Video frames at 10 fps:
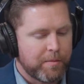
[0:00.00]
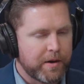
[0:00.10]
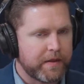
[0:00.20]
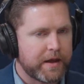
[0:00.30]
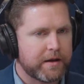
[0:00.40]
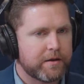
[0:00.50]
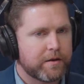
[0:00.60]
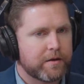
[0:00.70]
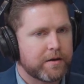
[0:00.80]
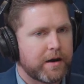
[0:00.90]
But that
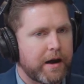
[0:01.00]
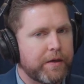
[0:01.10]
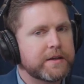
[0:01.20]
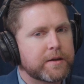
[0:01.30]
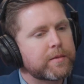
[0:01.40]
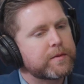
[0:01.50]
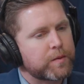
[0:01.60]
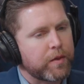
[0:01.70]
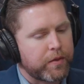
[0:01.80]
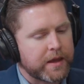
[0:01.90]
I think
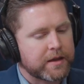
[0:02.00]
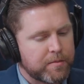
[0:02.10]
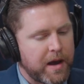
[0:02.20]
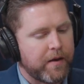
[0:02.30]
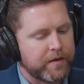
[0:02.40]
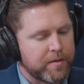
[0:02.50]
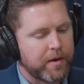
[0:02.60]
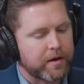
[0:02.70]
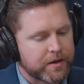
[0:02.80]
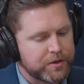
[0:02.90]
sometimes we think about the
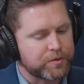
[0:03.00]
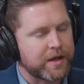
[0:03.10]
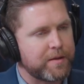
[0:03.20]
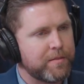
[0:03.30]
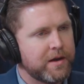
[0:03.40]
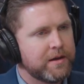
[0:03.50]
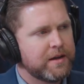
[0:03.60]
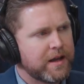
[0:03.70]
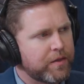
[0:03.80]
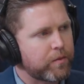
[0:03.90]
American dream
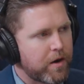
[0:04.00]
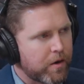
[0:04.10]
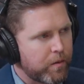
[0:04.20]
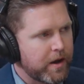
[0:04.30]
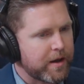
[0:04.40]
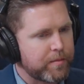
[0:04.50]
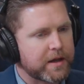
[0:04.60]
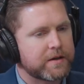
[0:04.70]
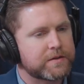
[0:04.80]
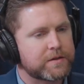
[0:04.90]
in the wrong way
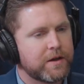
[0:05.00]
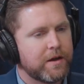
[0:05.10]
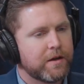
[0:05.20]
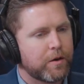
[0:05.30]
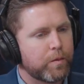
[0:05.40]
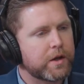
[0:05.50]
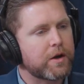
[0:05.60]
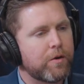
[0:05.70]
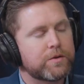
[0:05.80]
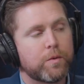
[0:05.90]
because we
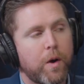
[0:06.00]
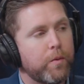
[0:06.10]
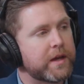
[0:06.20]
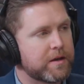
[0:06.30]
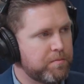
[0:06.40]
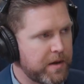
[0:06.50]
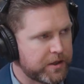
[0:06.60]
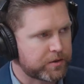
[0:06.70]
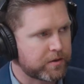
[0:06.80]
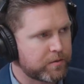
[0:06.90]
go to what we can
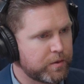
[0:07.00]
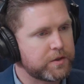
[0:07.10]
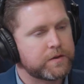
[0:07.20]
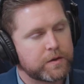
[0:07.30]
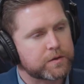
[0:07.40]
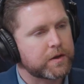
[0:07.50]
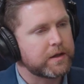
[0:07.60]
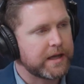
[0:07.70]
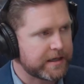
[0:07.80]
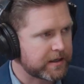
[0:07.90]
measure, which is
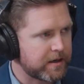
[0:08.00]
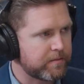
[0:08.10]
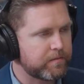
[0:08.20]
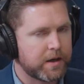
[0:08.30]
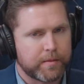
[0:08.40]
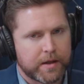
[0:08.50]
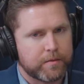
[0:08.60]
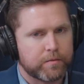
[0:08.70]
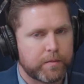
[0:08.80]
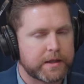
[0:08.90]
usually income. I mean,
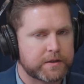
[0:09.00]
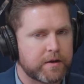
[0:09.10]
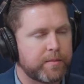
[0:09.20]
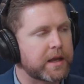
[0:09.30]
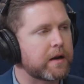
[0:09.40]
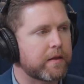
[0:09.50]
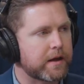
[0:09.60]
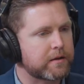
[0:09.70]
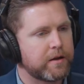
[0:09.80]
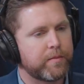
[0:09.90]
he mentioned at the beginning of
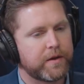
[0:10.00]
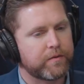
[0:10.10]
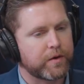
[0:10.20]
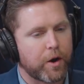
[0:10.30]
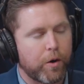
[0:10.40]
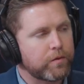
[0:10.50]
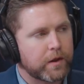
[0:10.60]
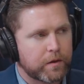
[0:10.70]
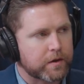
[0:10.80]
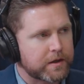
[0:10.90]
that clip that if we
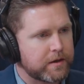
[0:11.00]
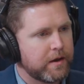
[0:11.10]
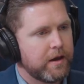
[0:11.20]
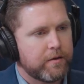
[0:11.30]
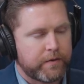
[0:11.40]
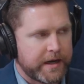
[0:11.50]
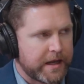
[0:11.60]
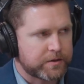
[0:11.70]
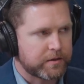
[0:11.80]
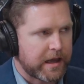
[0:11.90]
only looked at
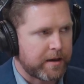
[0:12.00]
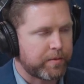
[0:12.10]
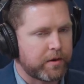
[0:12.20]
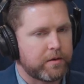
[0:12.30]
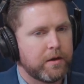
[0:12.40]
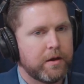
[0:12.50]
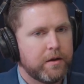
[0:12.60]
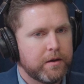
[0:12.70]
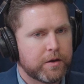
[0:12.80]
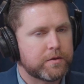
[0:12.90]
financial capital,
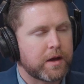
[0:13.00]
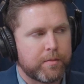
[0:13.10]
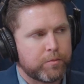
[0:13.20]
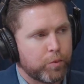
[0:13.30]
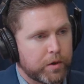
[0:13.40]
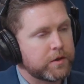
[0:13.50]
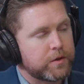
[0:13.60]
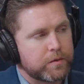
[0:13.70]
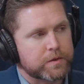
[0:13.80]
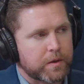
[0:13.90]
Utah wouldn't
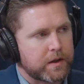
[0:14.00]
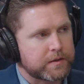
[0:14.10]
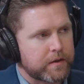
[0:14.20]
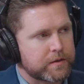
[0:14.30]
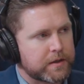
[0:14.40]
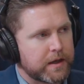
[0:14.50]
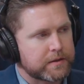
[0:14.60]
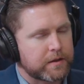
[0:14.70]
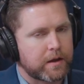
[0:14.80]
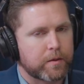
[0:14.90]
do as well as other
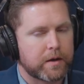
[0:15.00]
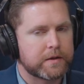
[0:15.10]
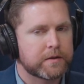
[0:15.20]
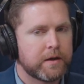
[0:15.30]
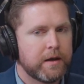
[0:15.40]
states in a lot of ways.